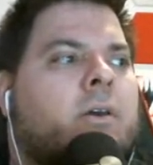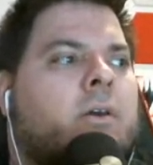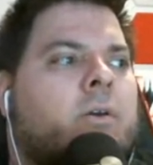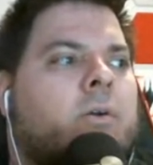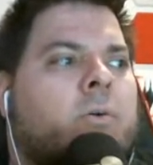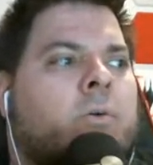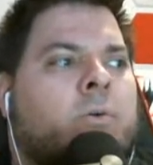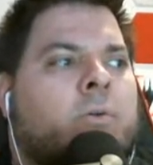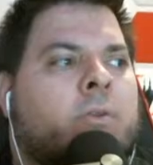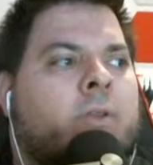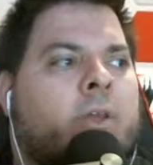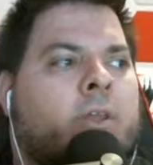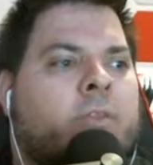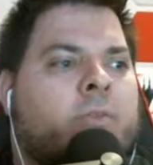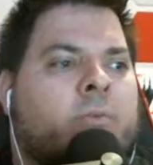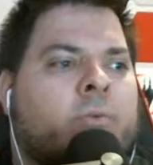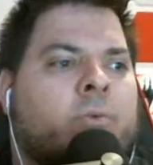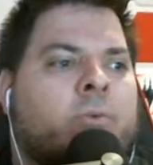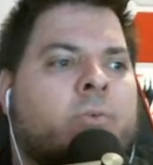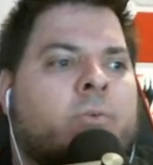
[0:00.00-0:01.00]
or like
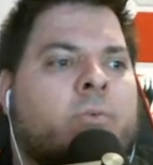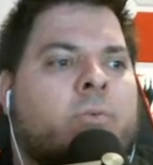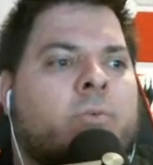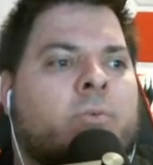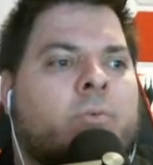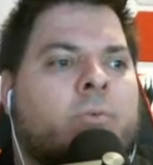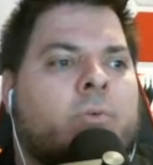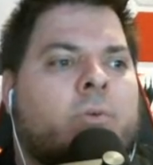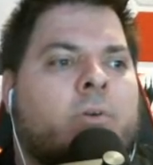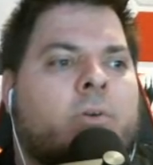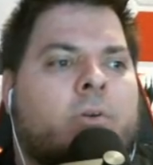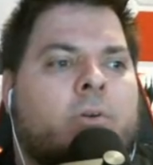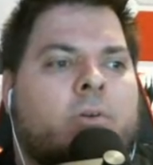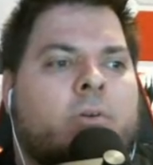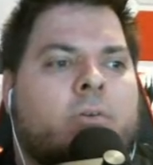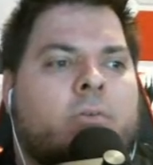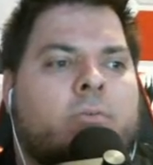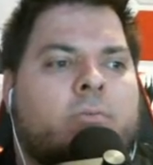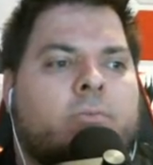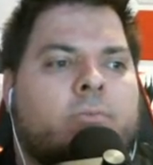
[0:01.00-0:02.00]
through
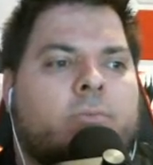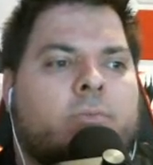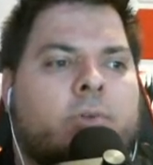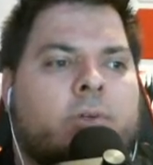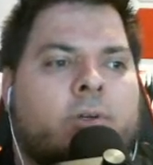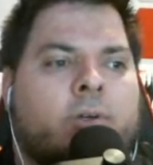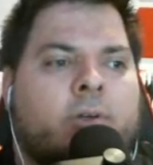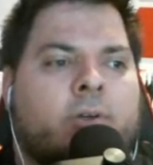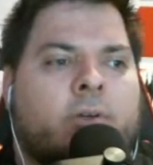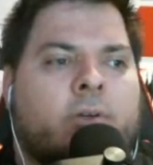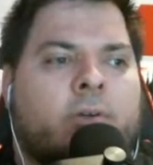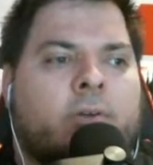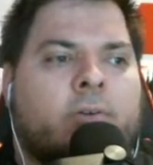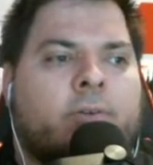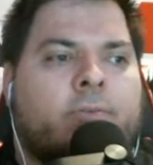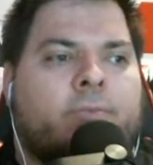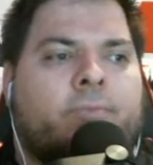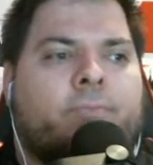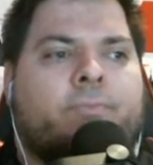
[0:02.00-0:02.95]
uh,